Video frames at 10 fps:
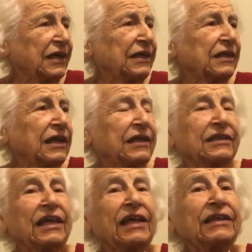
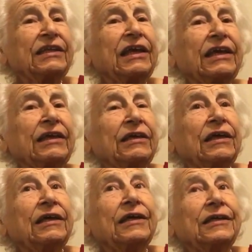And then they
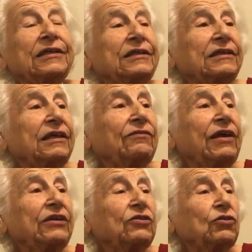
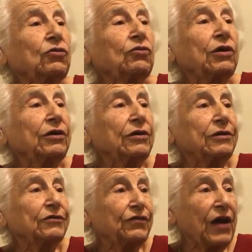went to a
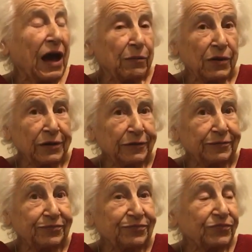farmer,
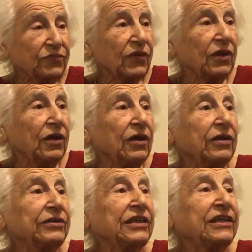
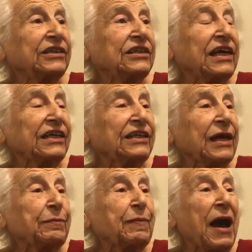and they said
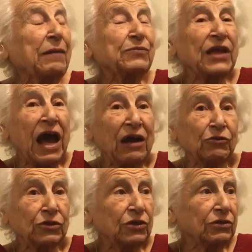they're bombed
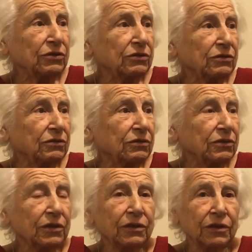out.
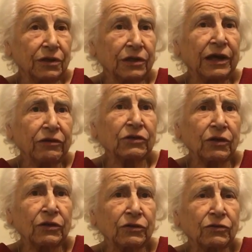You know,
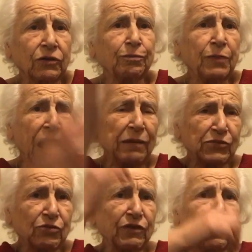the
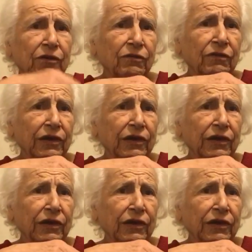bombs were